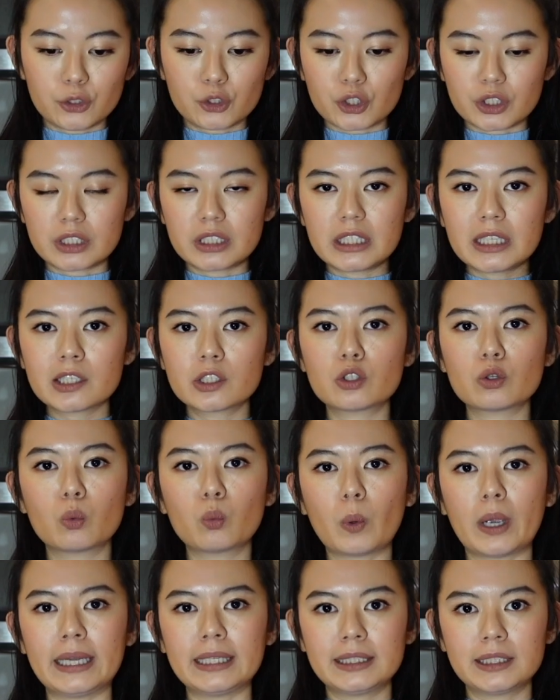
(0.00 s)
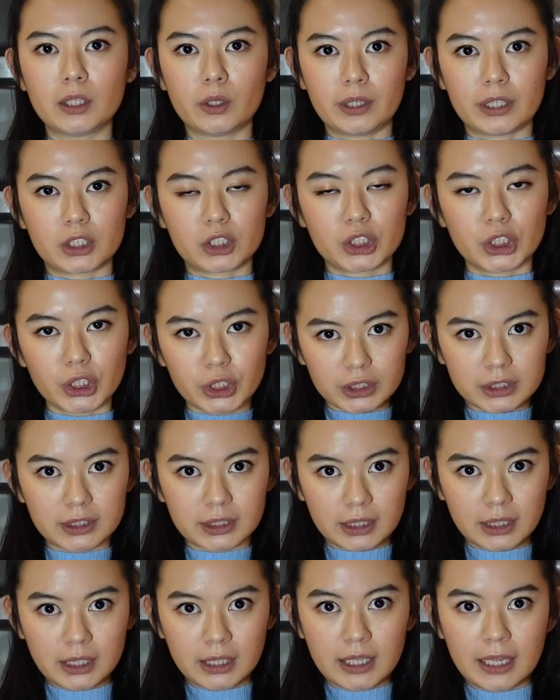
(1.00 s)
you just need to wait till it
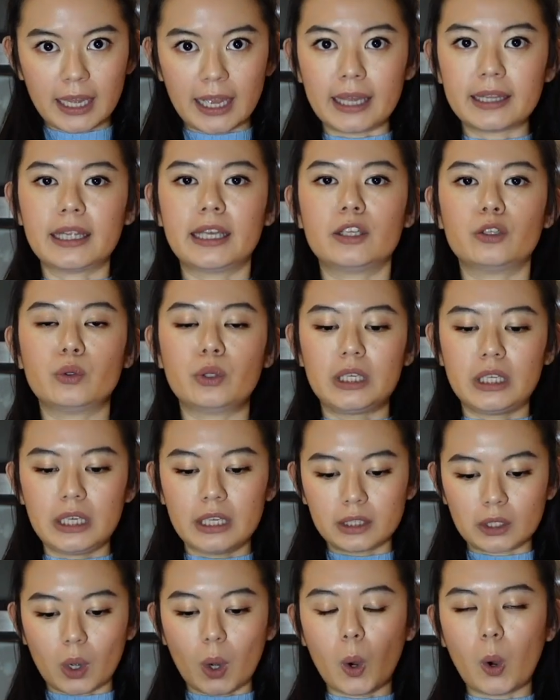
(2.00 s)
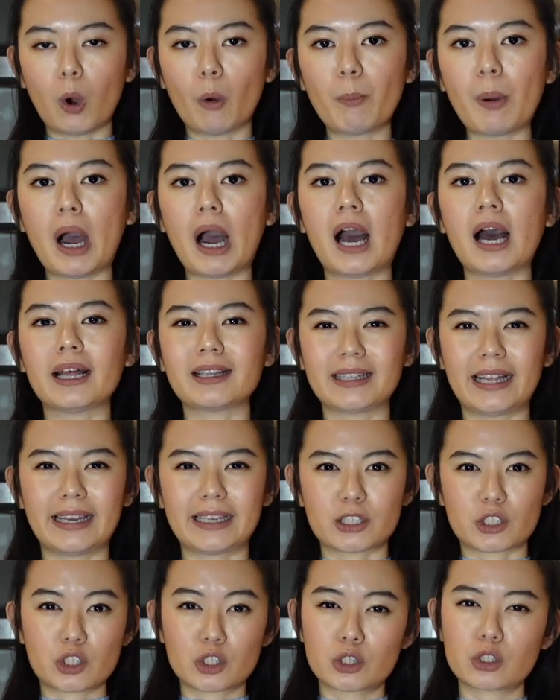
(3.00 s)
cooks and then you eat the whole pot
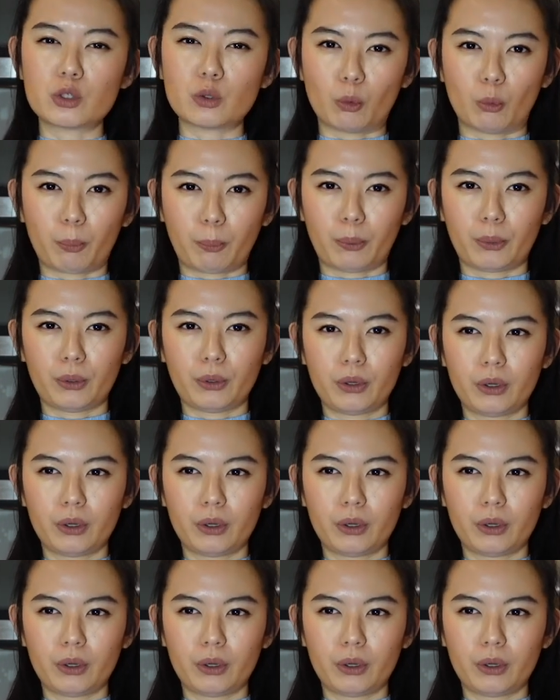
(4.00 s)
like soup.